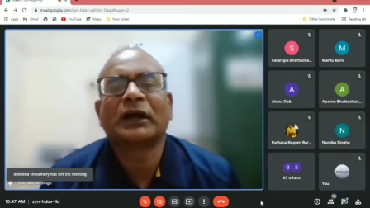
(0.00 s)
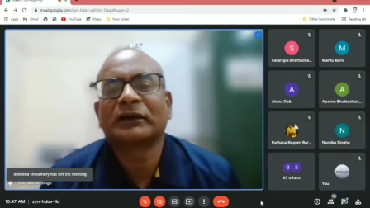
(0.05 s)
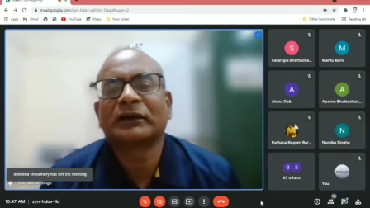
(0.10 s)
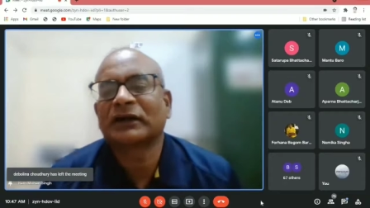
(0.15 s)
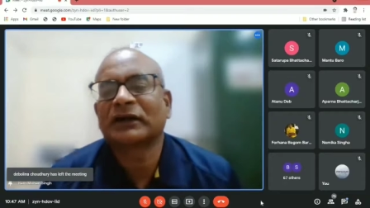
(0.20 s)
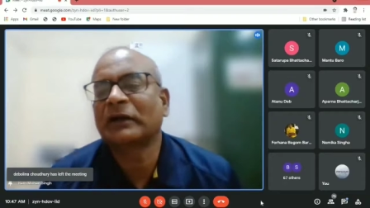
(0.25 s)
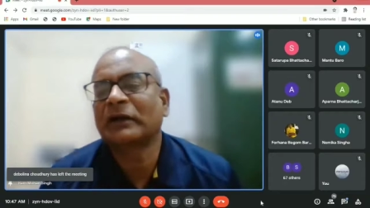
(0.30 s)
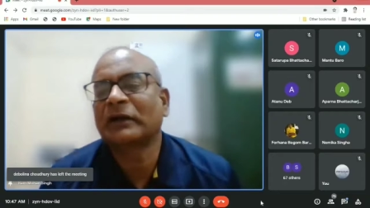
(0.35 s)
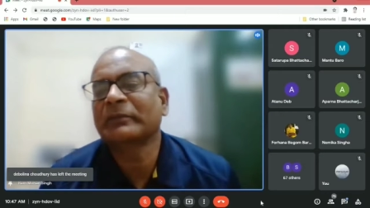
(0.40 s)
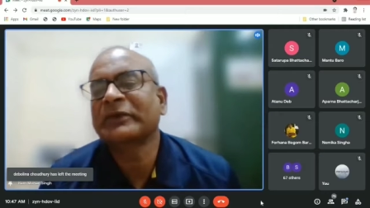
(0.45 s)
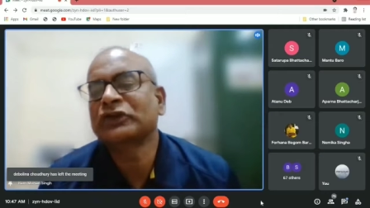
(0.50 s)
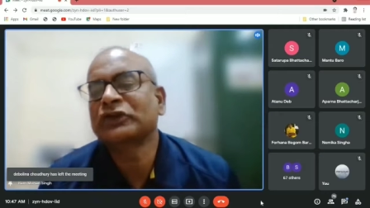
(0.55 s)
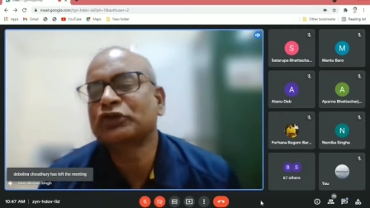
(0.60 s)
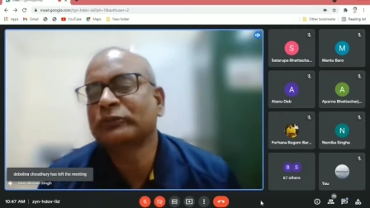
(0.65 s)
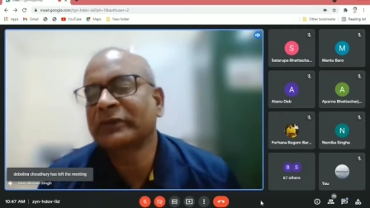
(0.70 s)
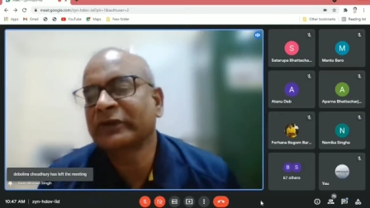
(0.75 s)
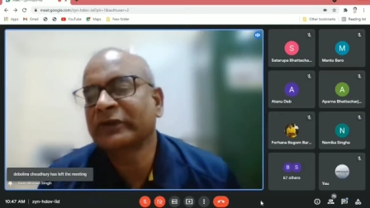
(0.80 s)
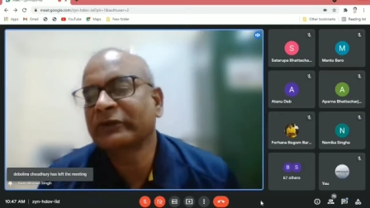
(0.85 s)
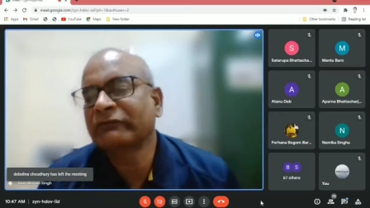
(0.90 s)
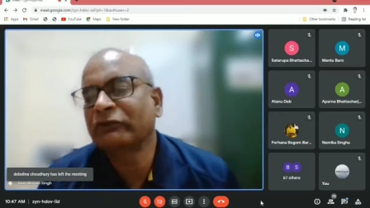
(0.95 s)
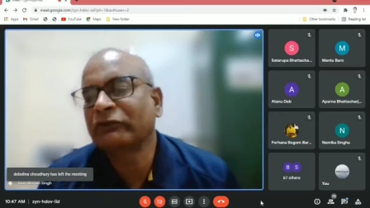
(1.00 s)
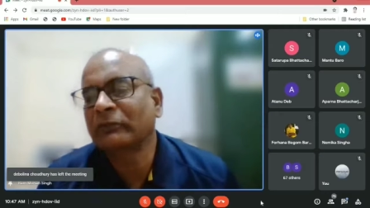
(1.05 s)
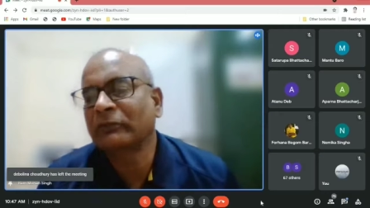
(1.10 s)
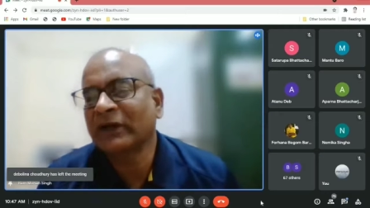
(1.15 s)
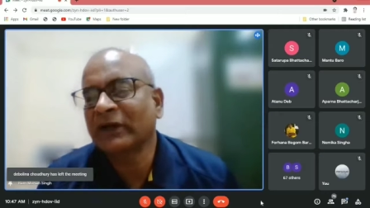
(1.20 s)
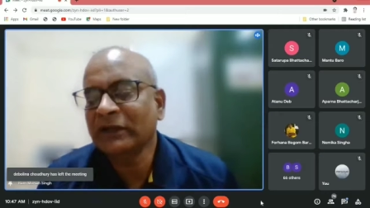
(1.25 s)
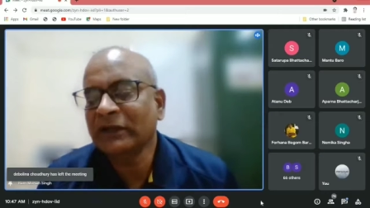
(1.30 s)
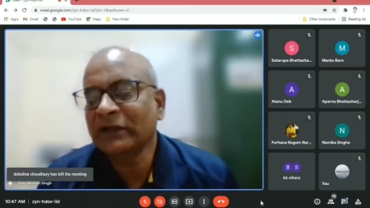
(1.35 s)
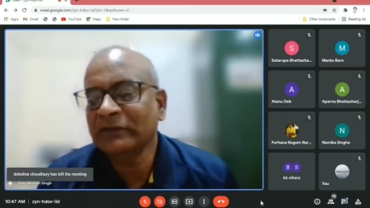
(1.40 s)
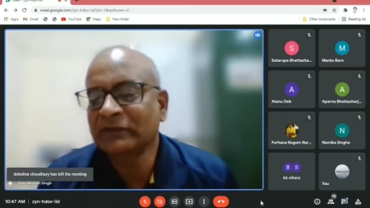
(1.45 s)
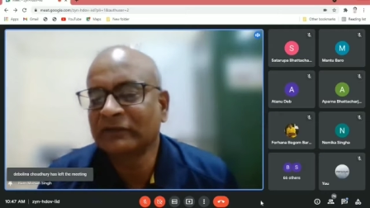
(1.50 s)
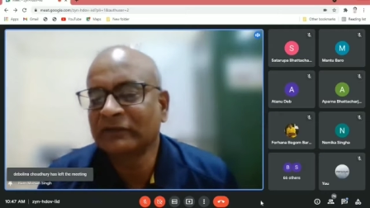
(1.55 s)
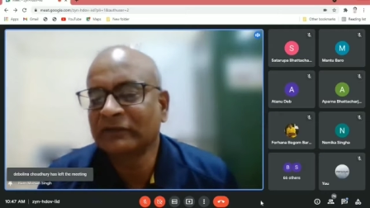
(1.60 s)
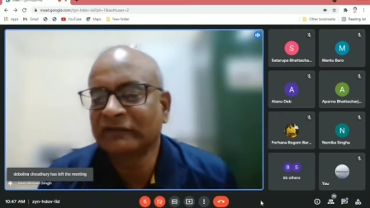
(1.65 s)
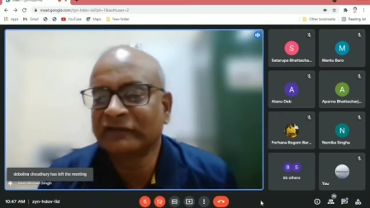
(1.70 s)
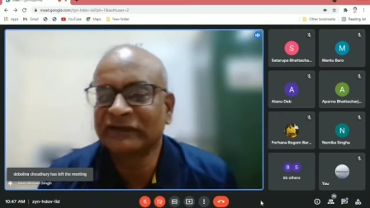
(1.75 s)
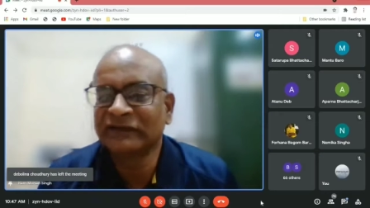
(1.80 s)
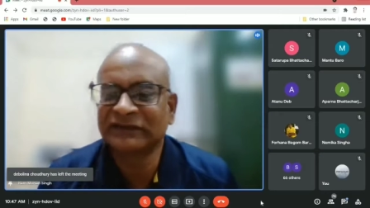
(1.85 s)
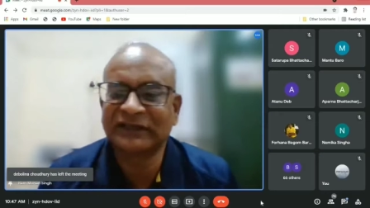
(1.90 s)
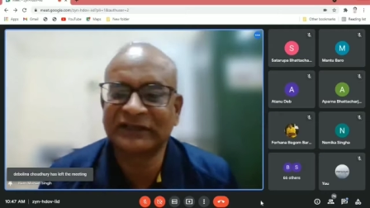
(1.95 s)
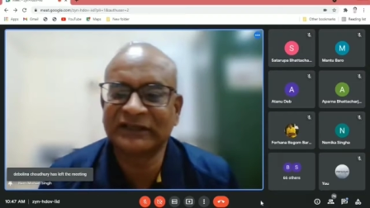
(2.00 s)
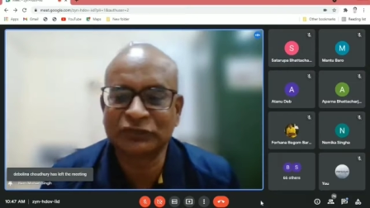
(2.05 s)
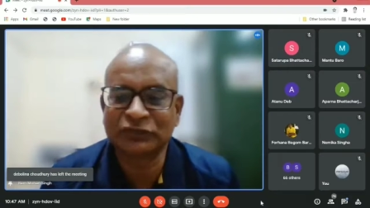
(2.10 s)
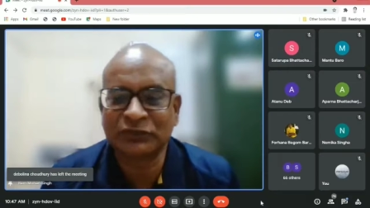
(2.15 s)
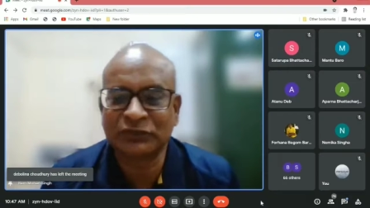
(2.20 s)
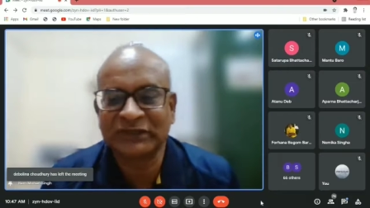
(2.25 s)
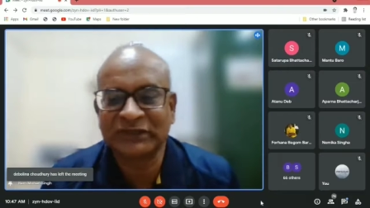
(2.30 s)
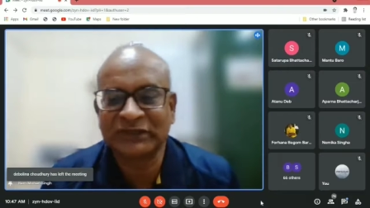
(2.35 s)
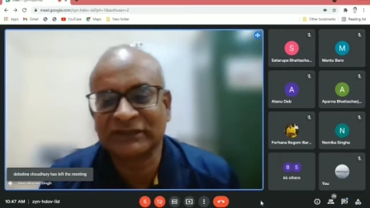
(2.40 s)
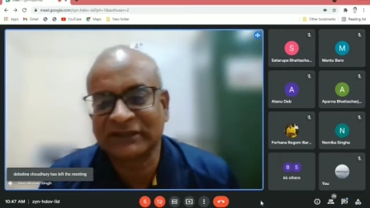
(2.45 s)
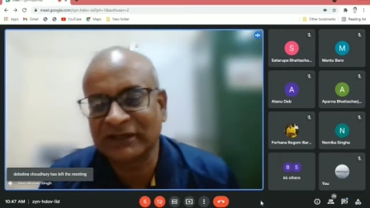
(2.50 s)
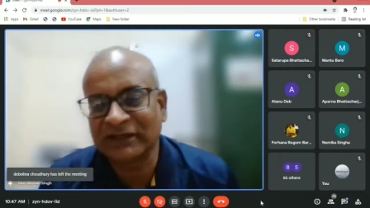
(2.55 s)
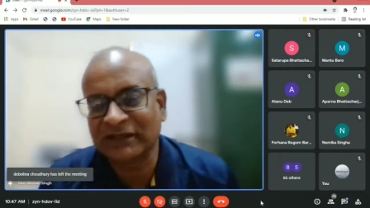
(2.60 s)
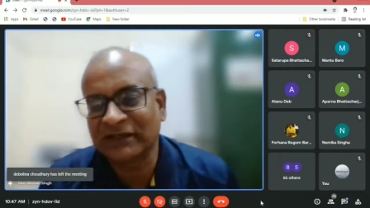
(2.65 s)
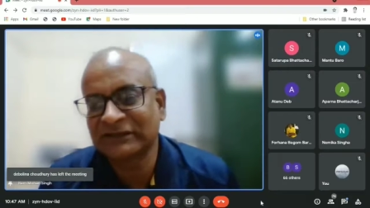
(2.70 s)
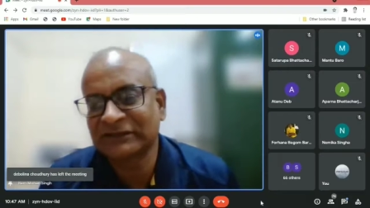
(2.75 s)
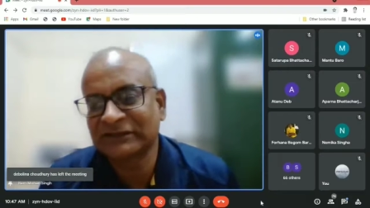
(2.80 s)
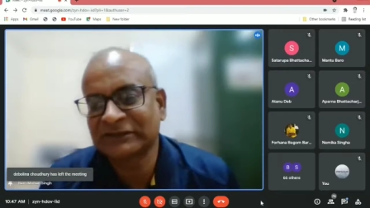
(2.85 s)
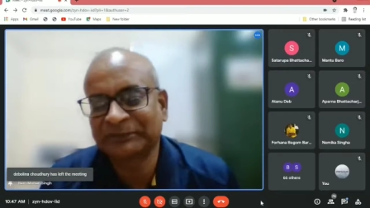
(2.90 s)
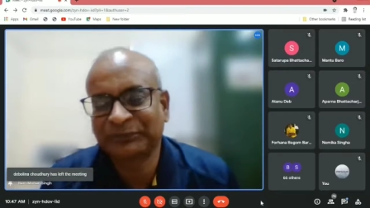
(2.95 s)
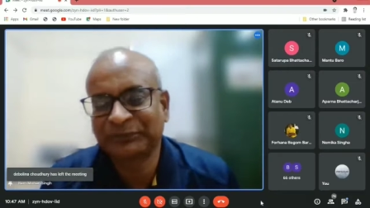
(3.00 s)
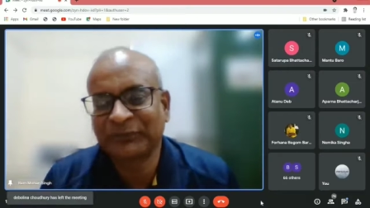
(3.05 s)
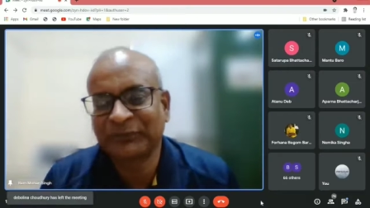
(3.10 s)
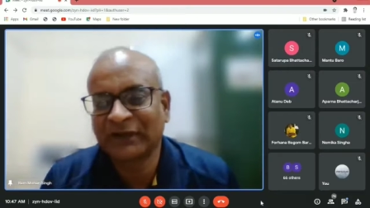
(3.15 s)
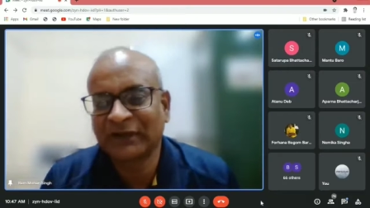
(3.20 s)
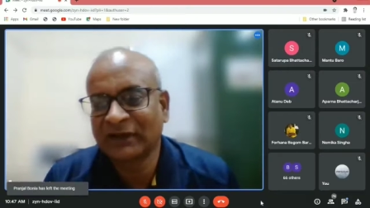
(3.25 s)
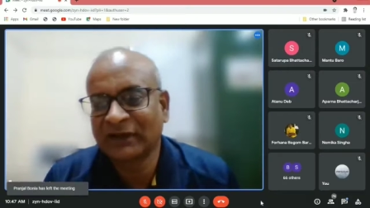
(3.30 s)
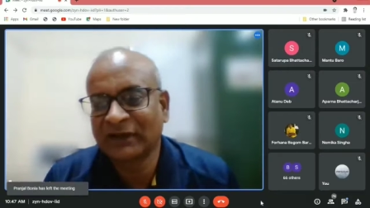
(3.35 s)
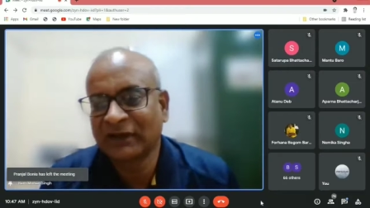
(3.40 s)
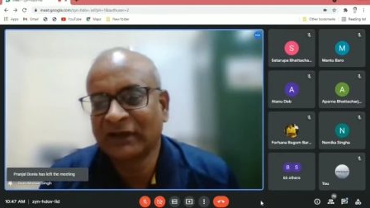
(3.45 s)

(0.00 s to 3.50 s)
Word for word: are uh, coming to me for my physical education class.